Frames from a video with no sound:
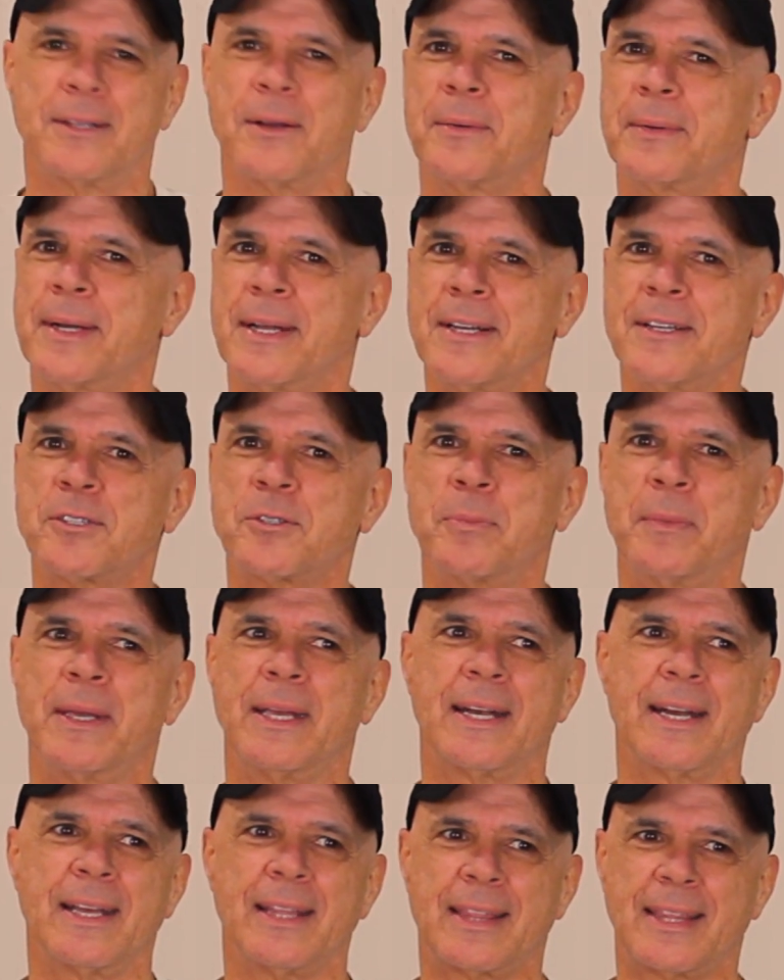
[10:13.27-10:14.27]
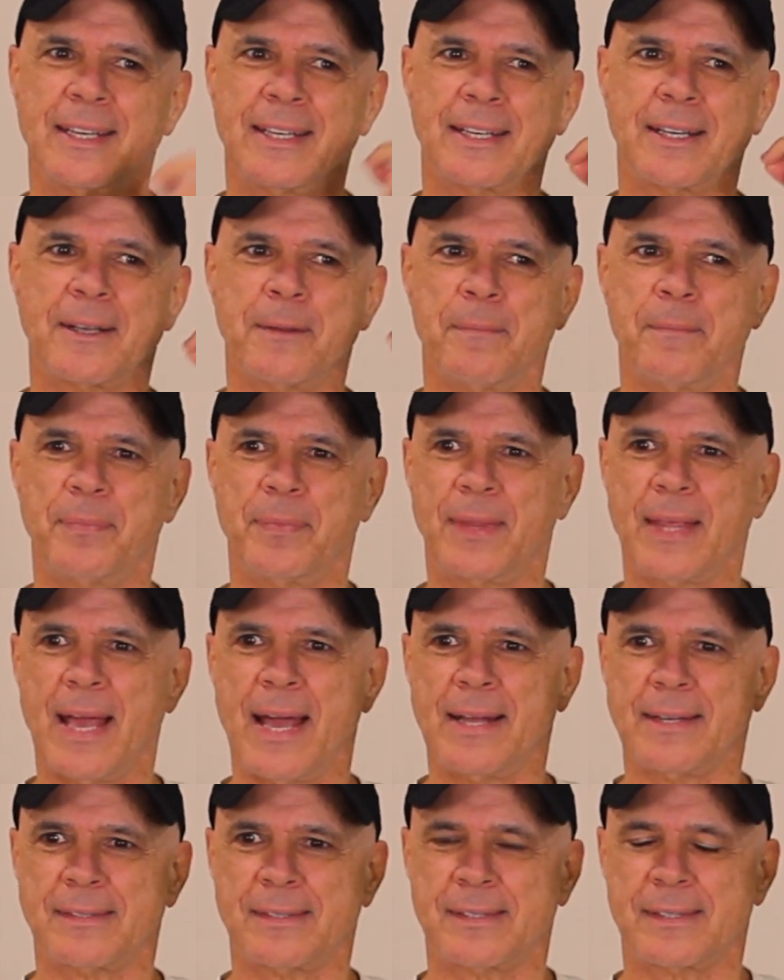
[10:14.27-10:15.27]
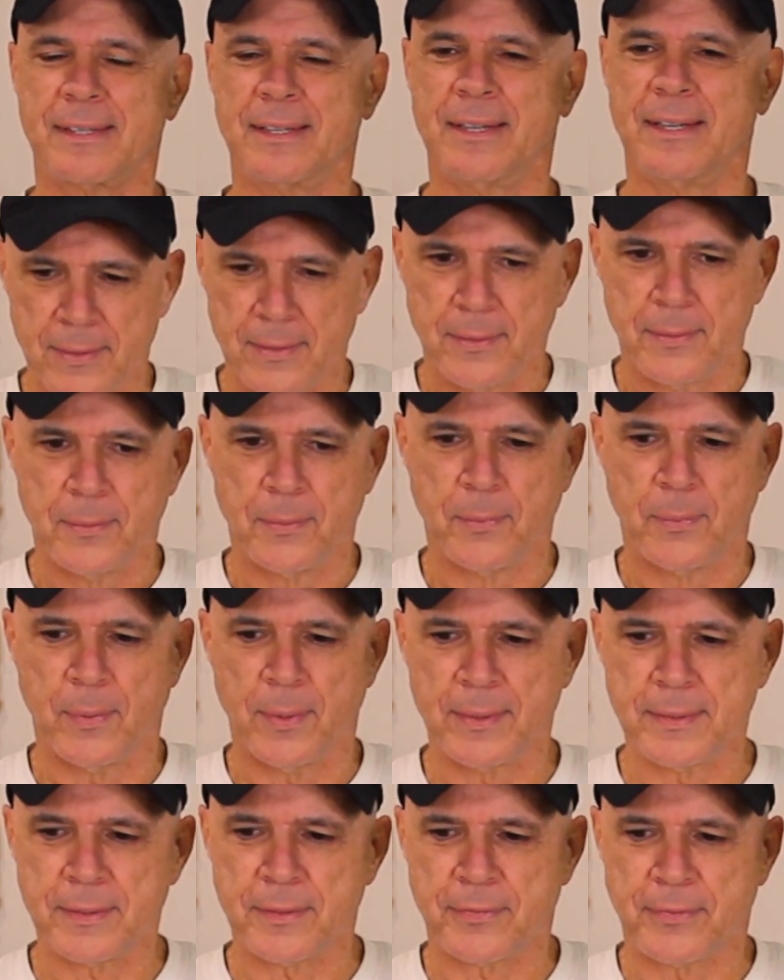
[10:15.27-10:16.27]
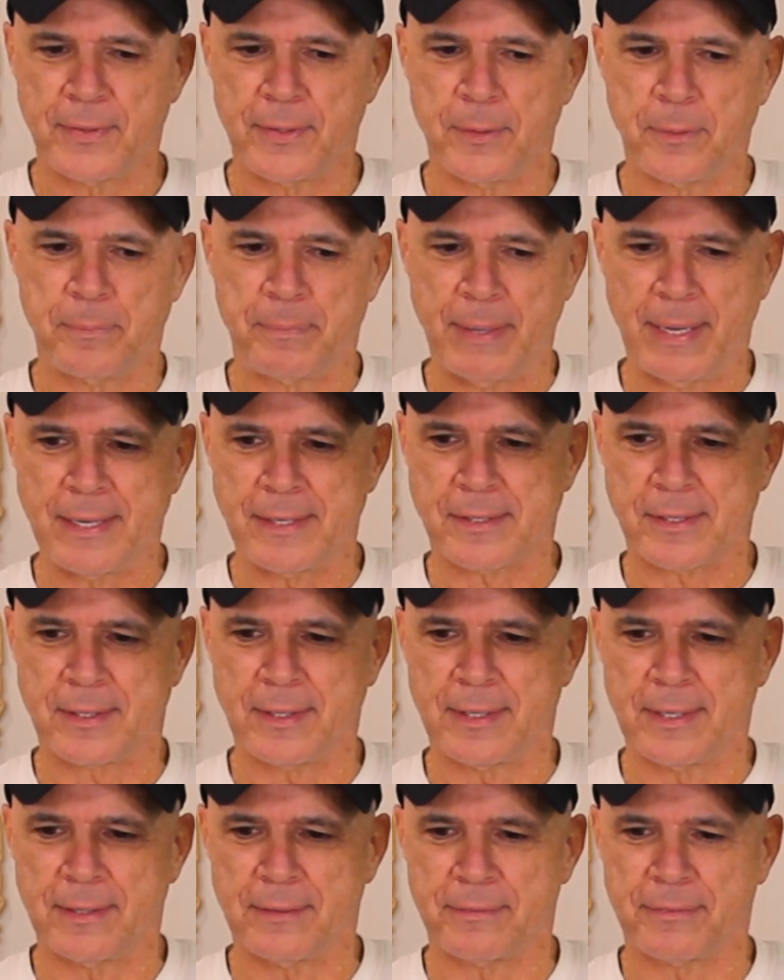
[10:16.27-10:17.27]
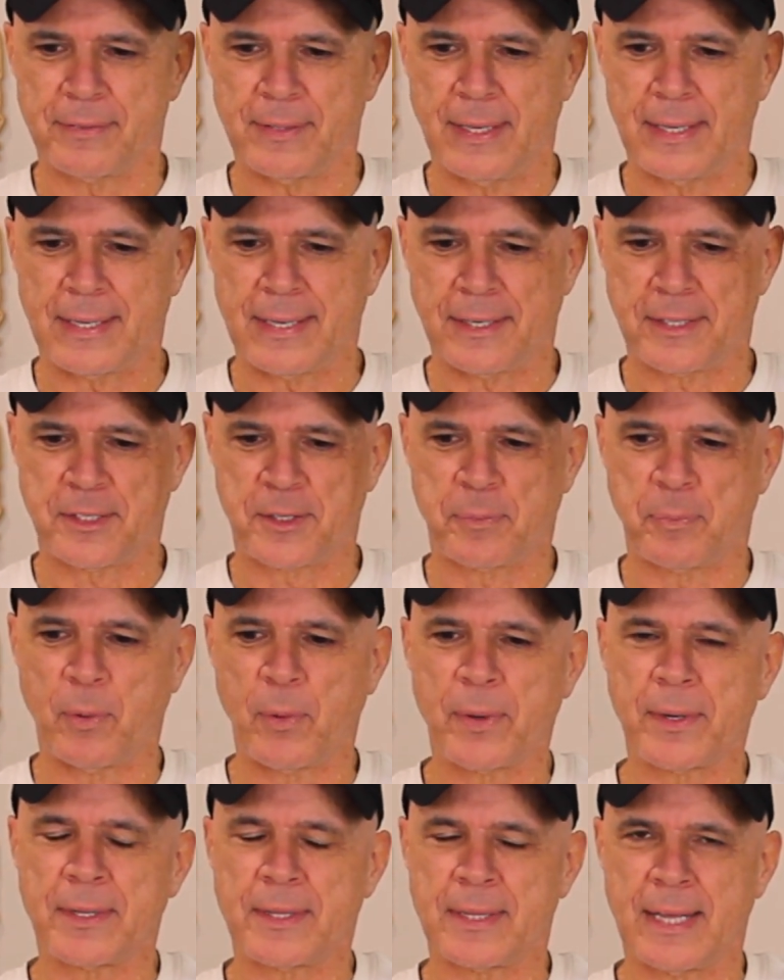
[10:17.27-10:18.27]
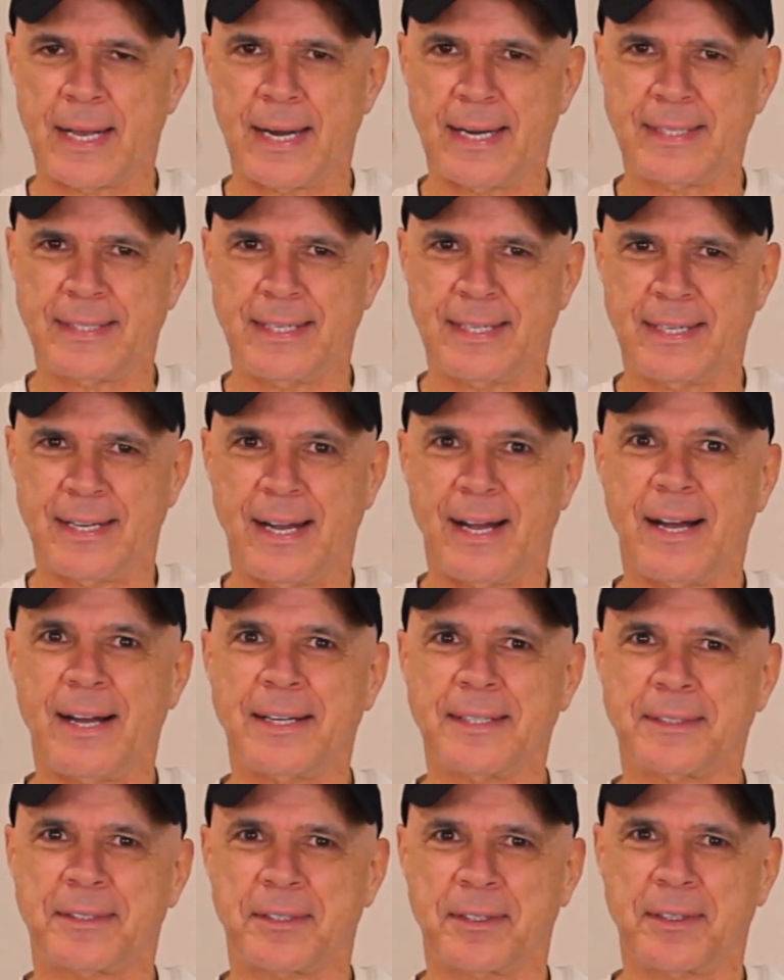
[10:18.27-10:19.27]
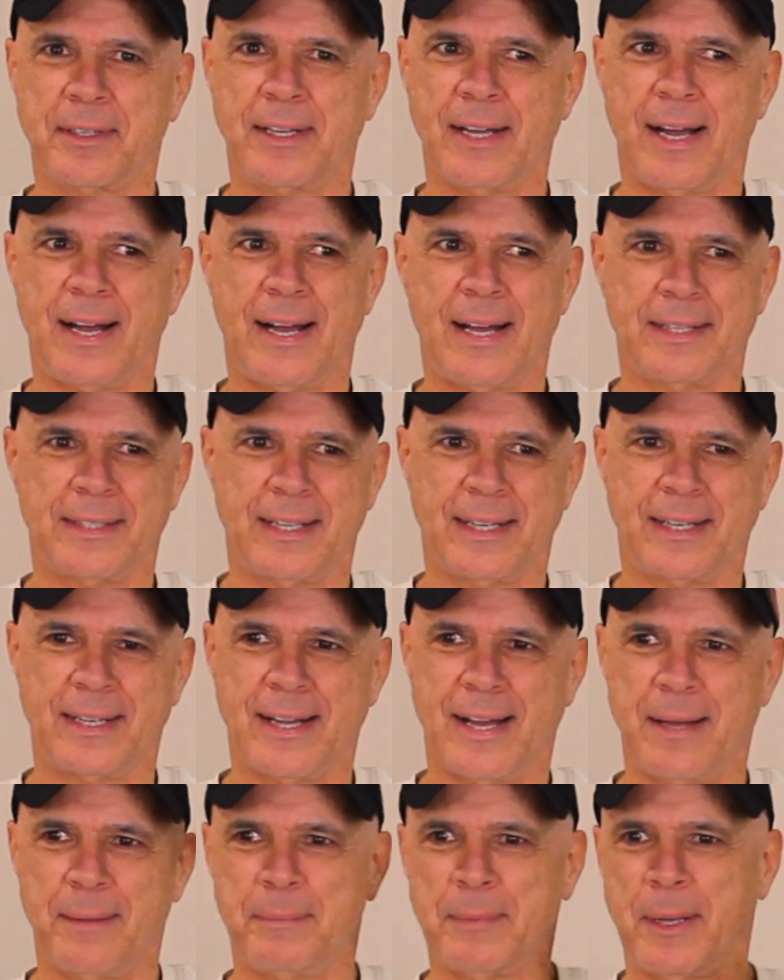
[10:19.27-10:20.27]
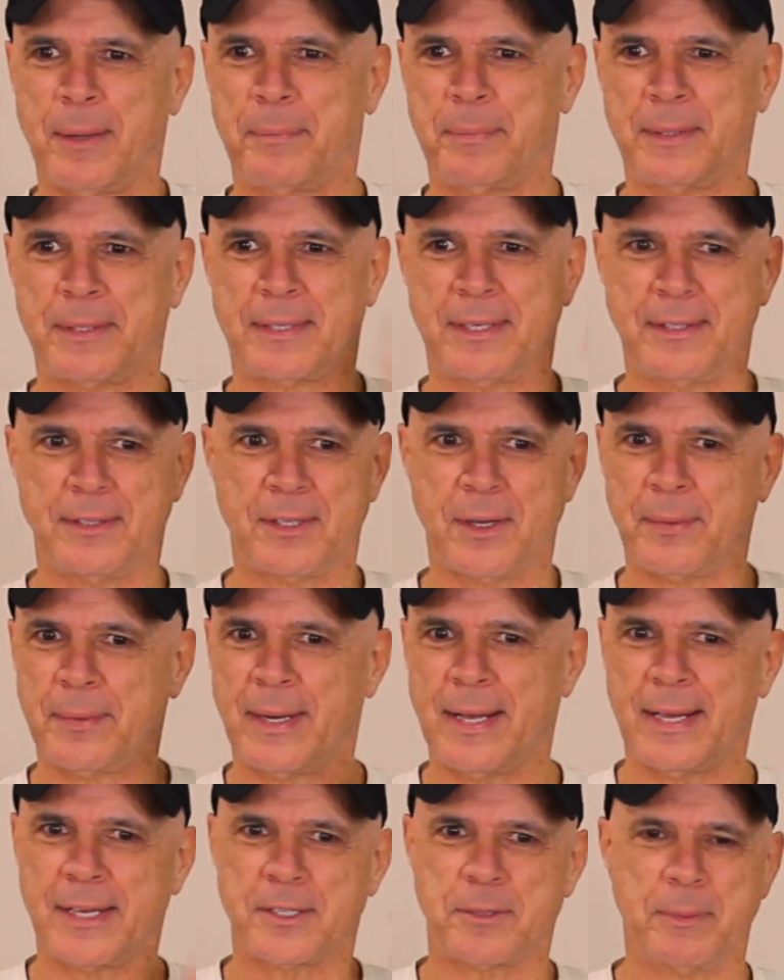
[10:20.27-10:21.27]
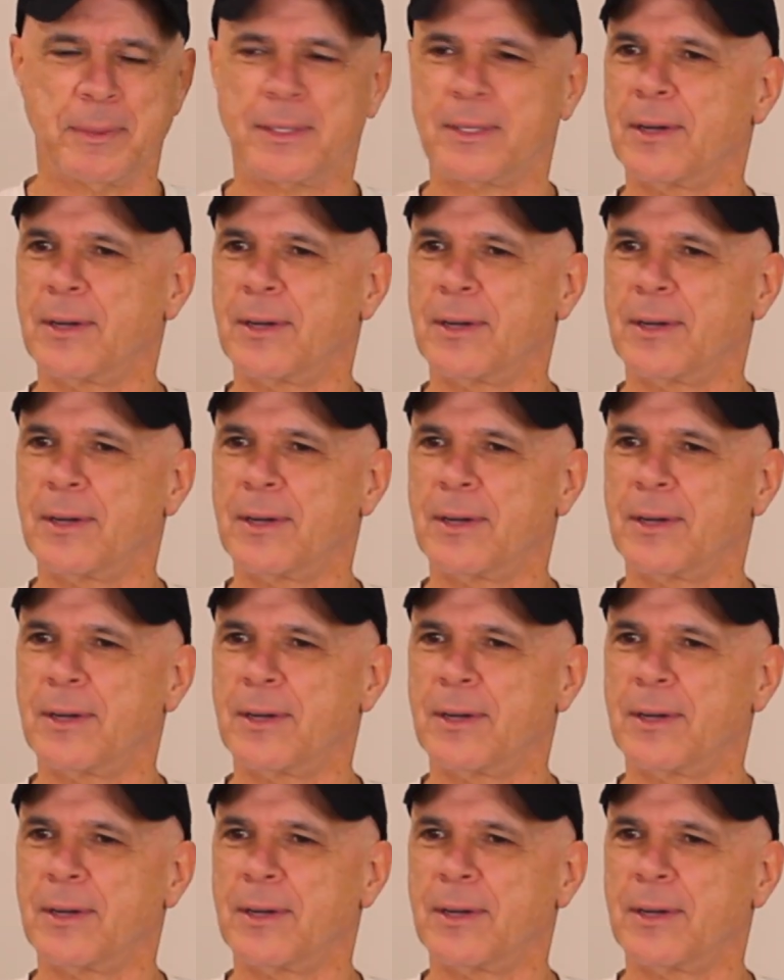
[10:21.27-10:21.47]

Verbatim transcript: Don't ask me. And I think that's one's view basically of like exporting that idea onto God. Like God might be saying, don't ask me.